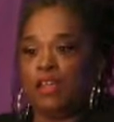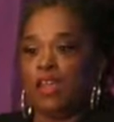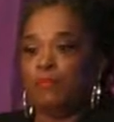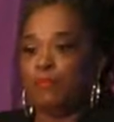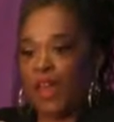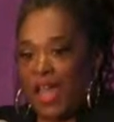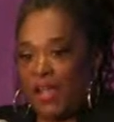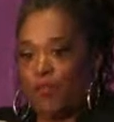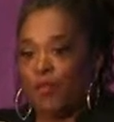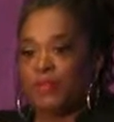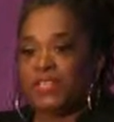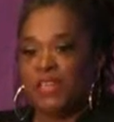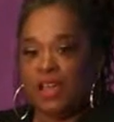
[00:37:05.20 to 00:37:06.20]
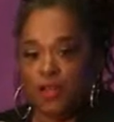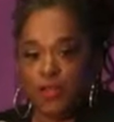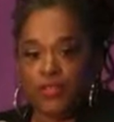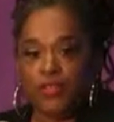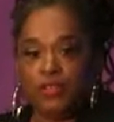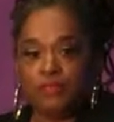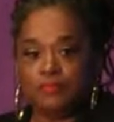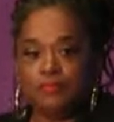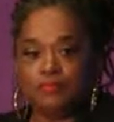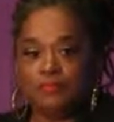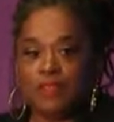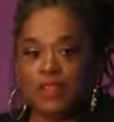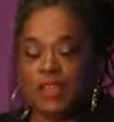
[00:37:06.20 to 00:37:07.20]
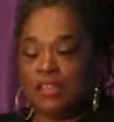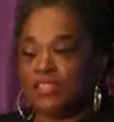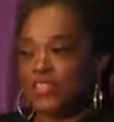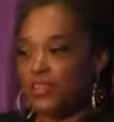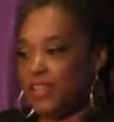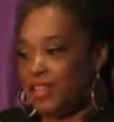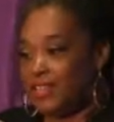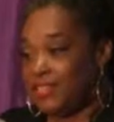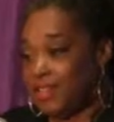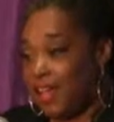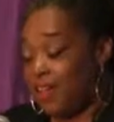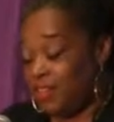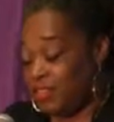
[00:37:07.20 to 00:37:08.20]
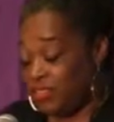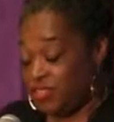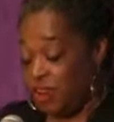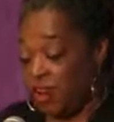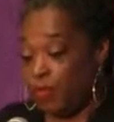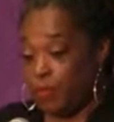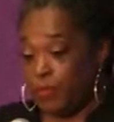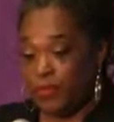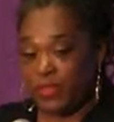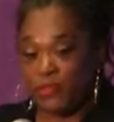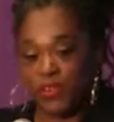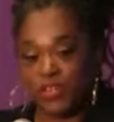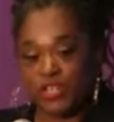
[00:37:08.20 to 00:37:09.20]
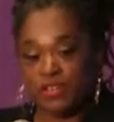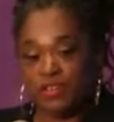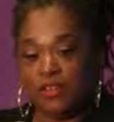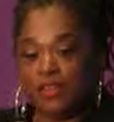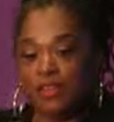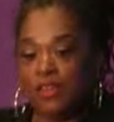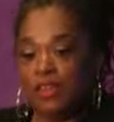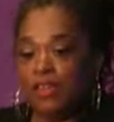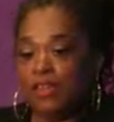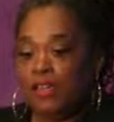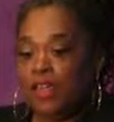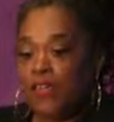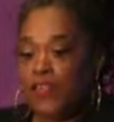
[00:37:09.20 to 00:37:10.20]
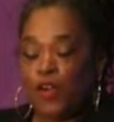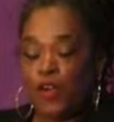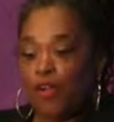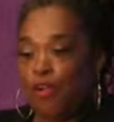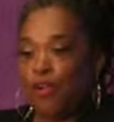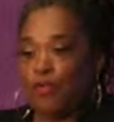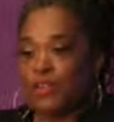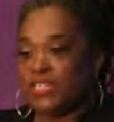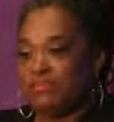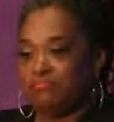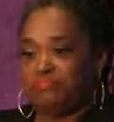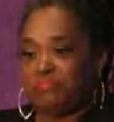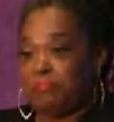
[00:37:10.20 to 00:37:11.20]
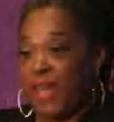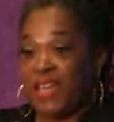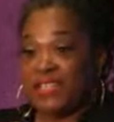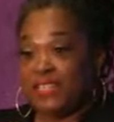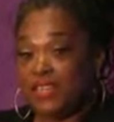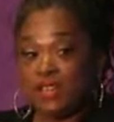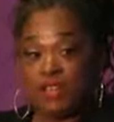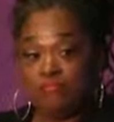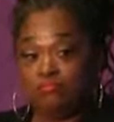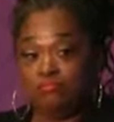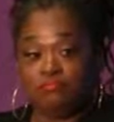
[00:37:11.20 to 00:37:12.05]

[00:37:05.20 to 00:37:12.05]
and Black women's health. And so they decided to start Women with a Vision, and their goal was basic